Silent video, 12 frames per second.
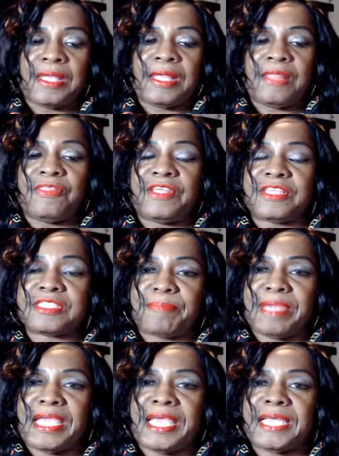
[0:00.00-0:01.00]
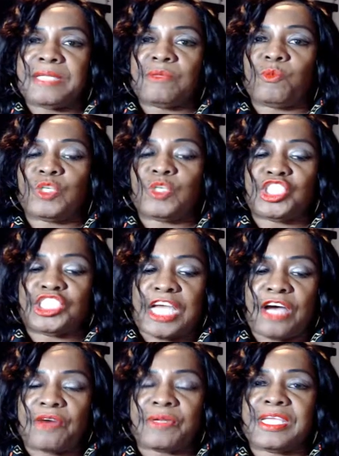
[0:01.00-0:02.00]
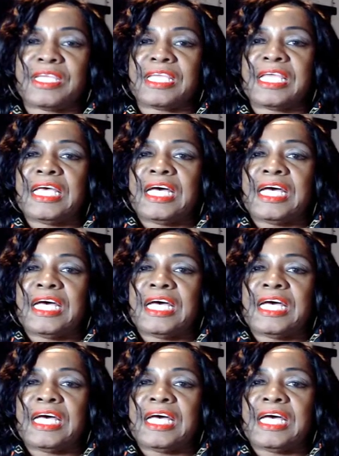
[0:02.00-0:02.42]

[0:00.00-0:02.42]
This man was shouting